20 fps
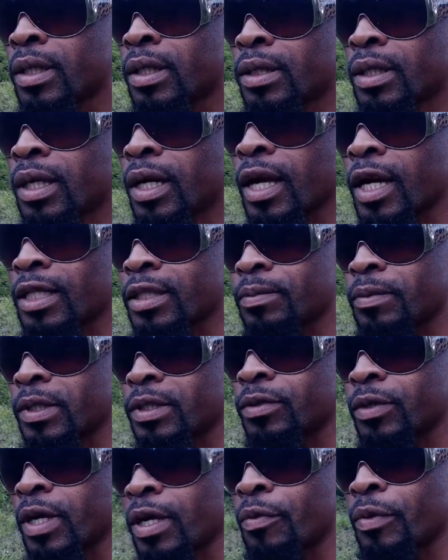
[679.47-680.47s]
last place
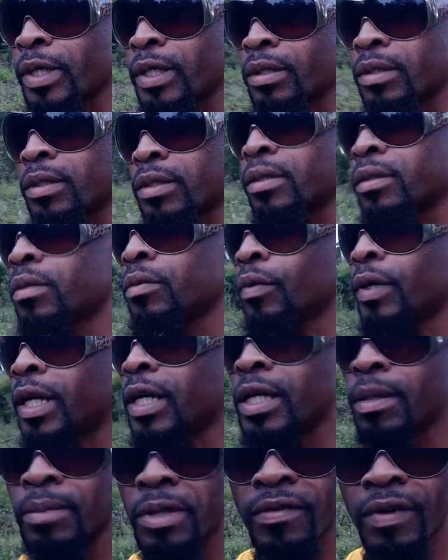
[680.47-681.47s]
where I went, one of
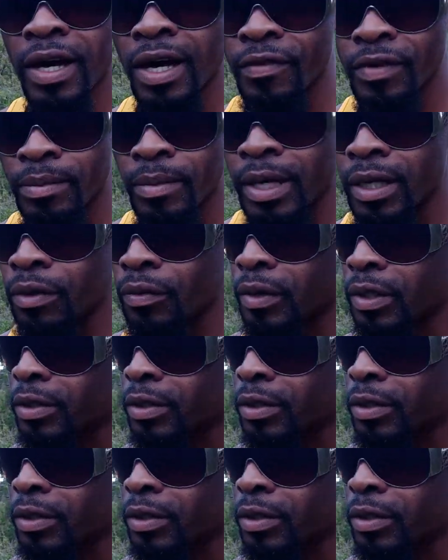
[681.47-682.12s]
them never have it, by the way.